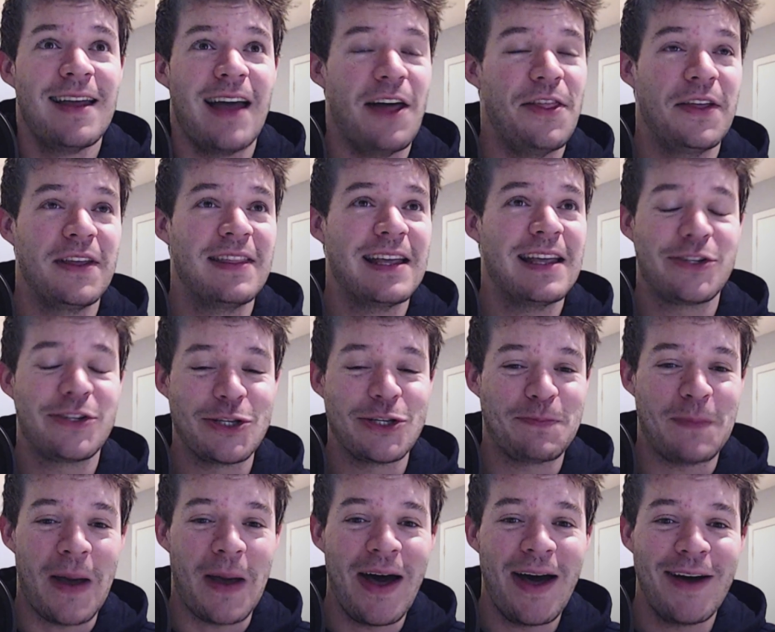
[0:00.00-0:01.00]
I think that's
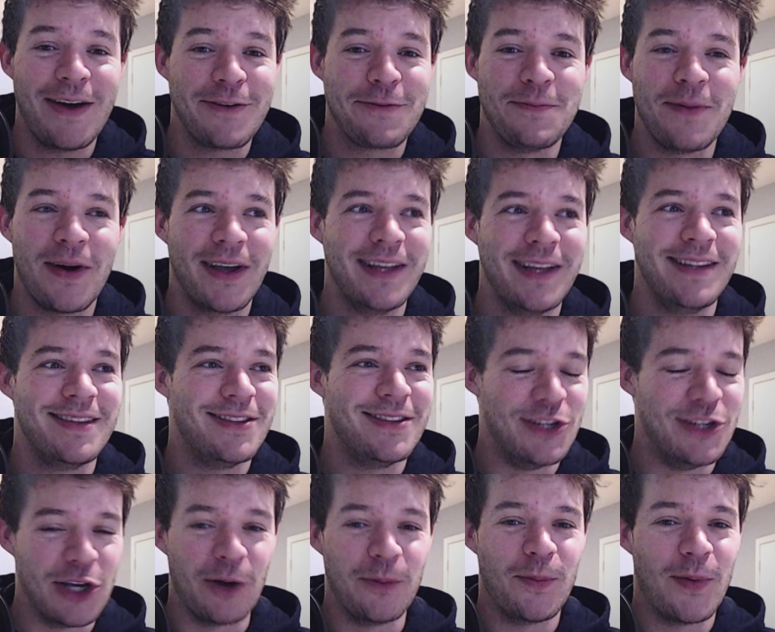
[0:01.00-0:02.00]
just part of my
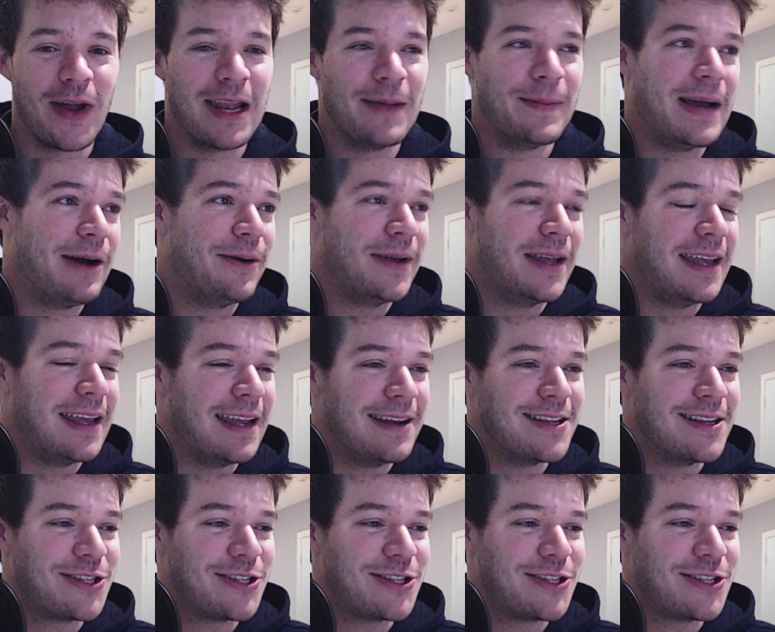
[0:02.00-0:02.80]
job while I'm out here.